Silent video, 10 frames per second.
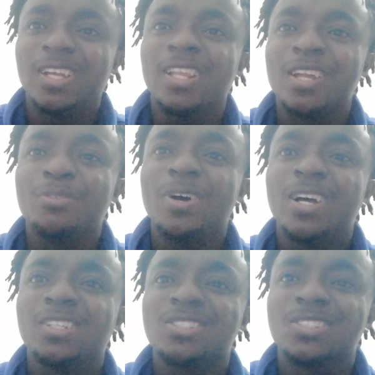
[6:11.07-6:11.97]
in
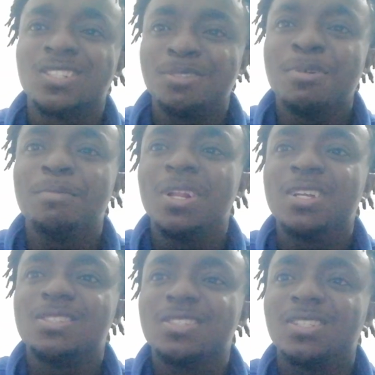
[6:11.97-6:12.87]
advance. Remain
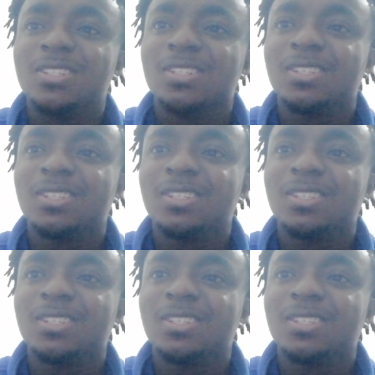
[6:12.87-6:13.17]
blessed.